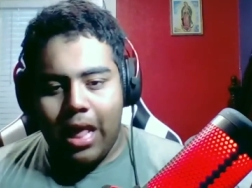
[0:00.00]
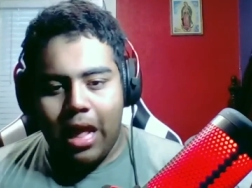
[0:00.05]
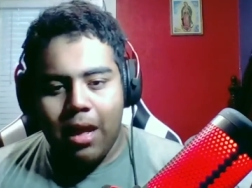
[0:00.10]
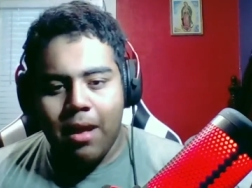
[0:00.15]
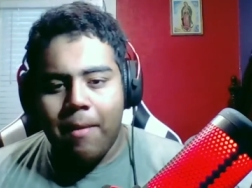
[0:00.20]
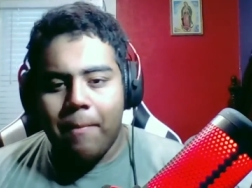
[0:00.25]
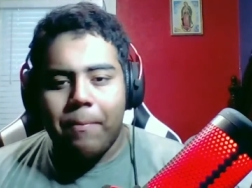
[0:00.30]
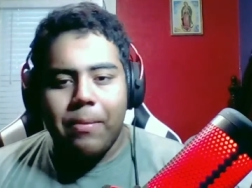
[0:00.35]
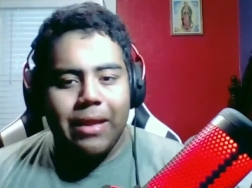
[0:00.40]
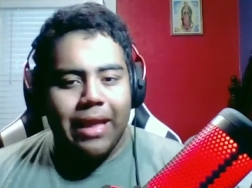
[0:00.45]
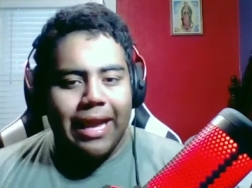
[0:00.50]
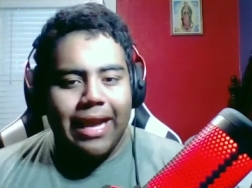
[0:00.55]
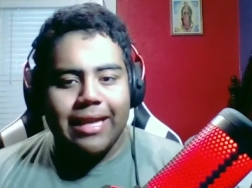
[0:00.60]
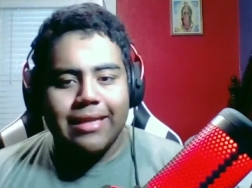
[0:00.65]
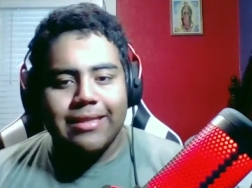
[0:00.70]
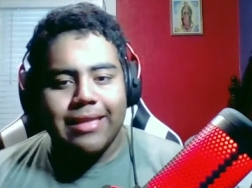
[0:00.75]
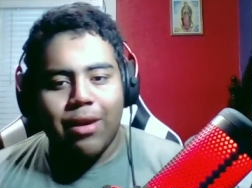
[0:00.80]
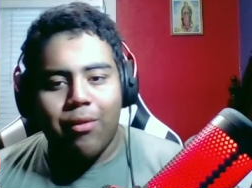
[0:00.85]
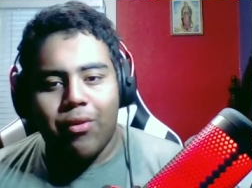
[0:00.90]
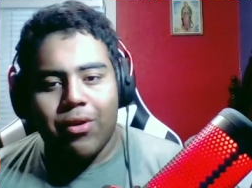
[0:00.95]
um,
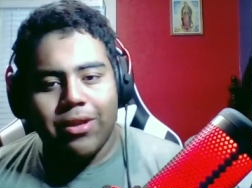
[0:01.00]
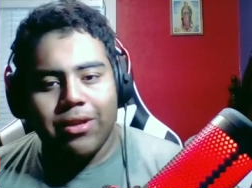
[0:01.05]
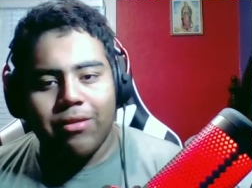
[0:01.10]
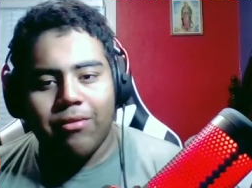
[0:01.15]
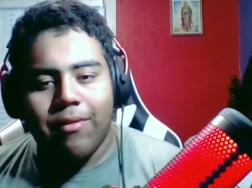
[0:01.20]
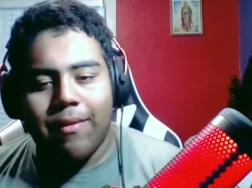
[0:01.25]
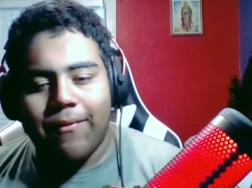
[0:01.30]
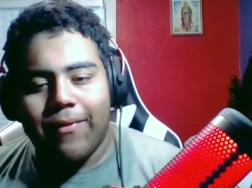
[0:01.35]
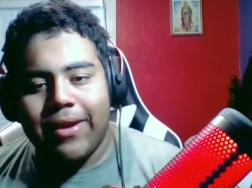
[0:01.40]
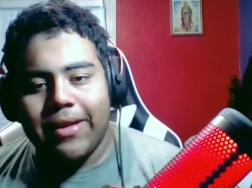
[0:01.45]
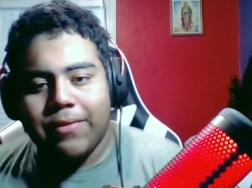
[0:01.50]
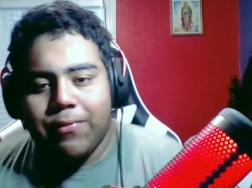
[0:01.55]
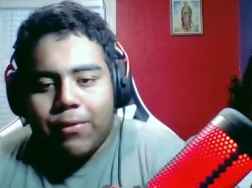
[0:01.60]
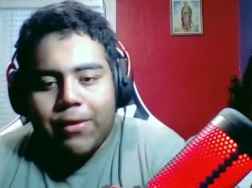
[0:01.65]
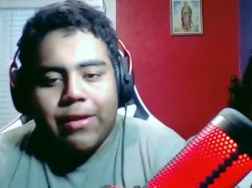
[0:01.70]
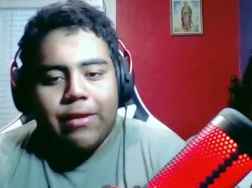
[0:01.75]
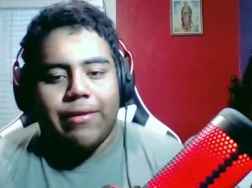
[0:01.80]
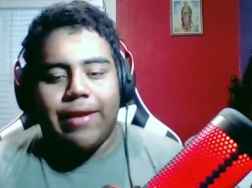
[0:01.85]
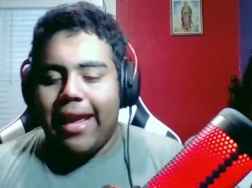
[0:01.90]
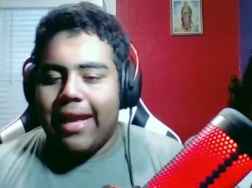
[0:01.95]
plans that I wanted to do on fans were
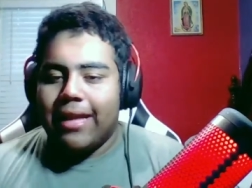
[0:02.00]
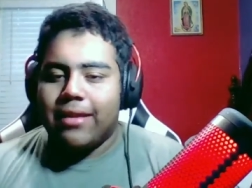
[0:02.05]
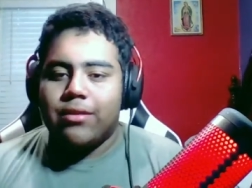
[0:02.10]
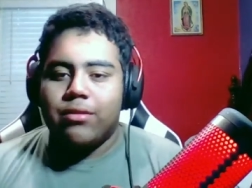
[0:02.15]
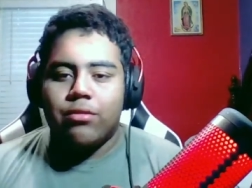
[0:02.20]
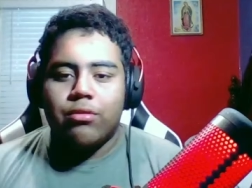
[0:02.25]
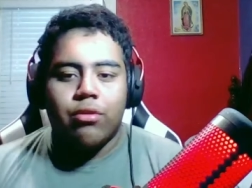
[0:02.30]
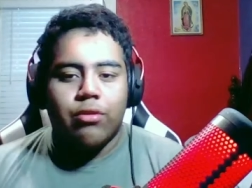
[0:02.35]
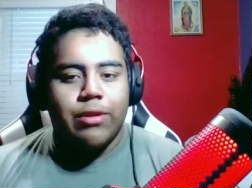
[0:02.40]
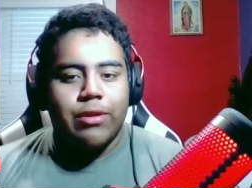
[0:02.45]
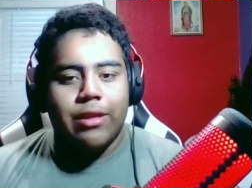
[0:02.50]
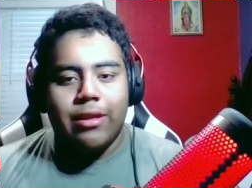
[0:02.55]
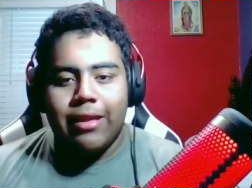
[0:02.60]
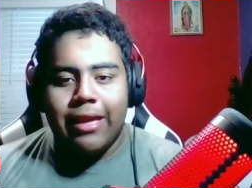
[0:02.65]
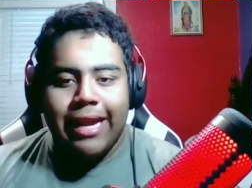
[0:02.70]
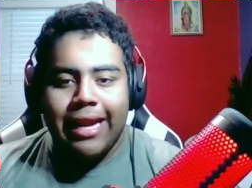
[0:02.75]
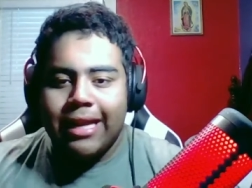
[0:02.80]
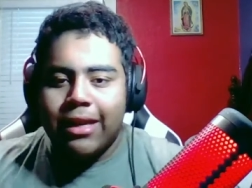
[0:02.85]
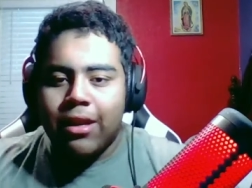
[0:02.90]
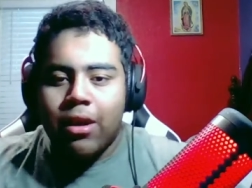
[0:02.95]
either canceled or
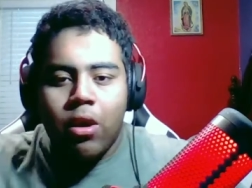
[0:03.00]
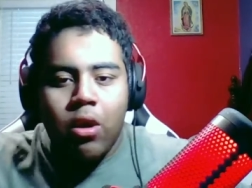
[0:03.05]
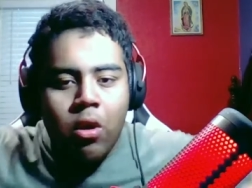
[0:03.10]
delayed,